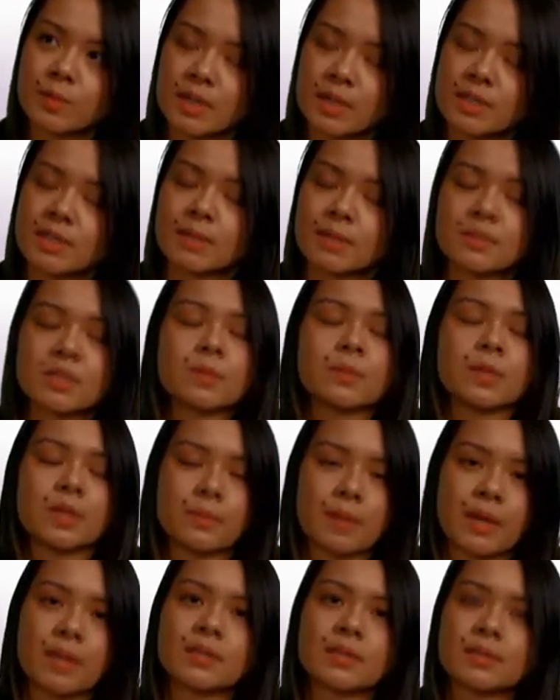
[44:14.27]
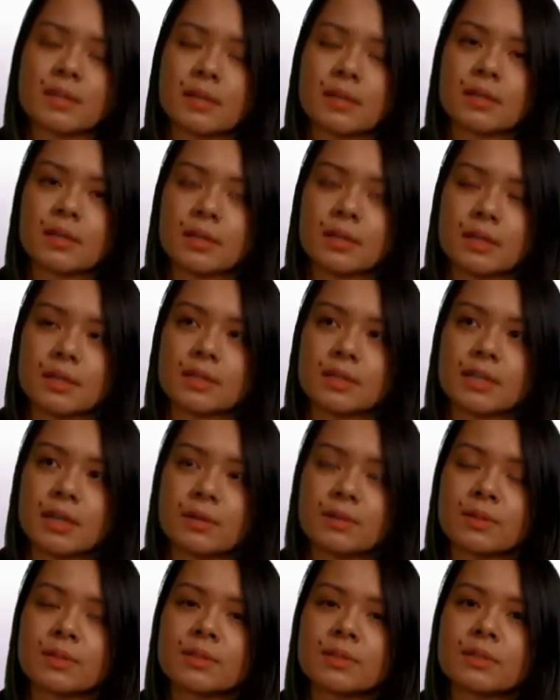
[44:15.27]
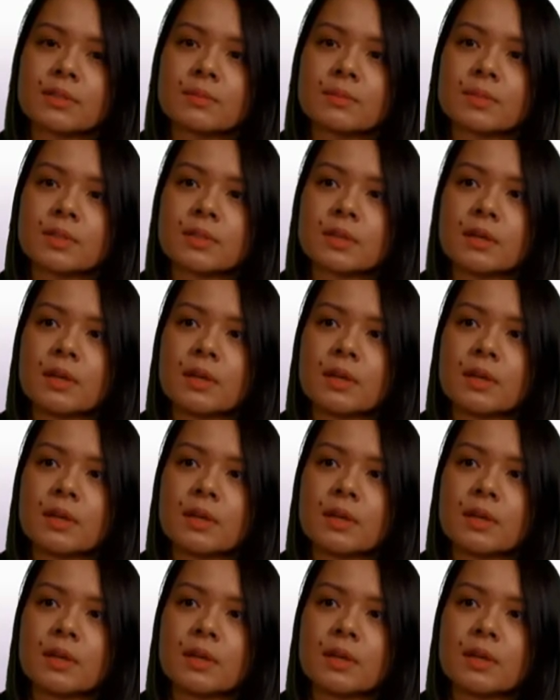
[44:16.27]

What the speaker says: seems to be the mainstay in the jail systems.